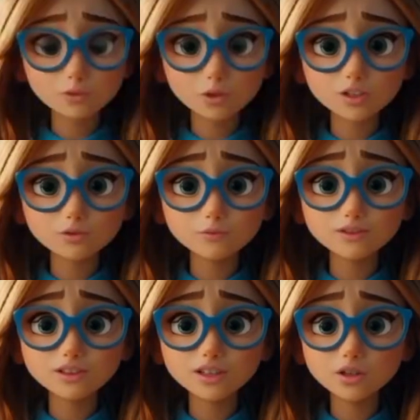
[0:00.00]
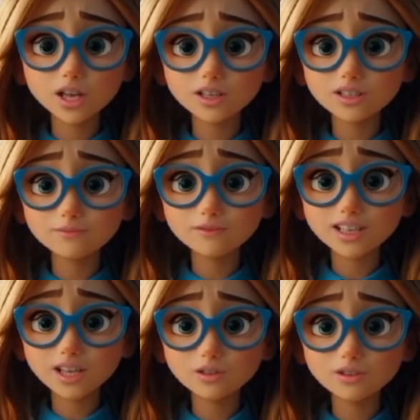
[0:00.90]
ground unconscious.
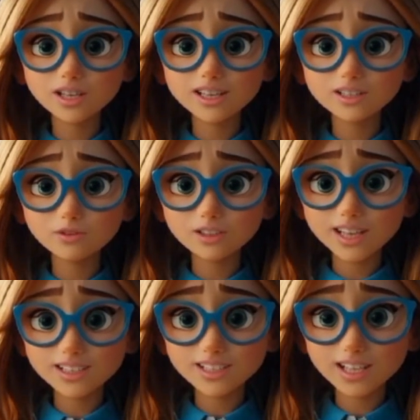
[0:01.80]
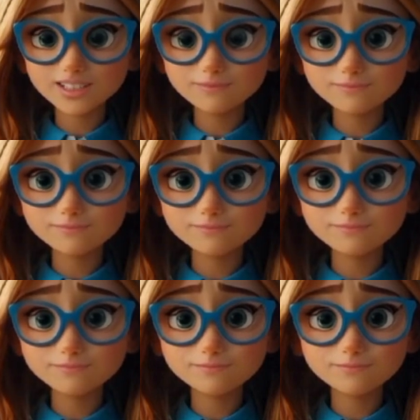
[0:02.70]
Oh my God! My
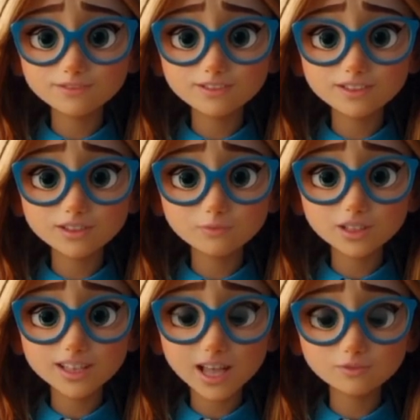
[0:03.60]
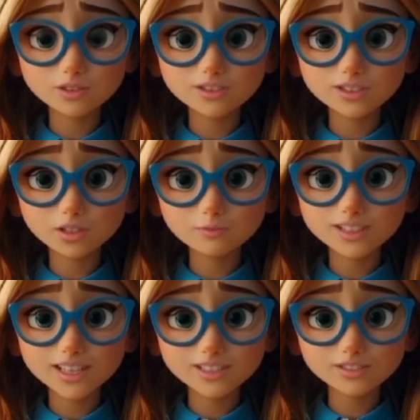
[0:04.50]
mother quickly called the ambulance.
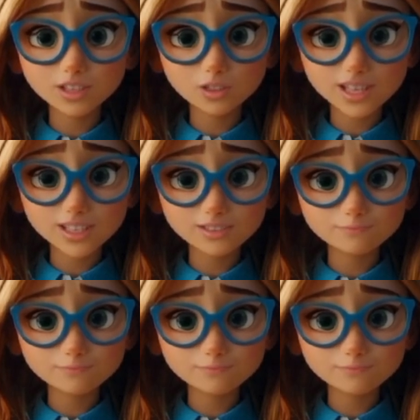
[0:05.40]
After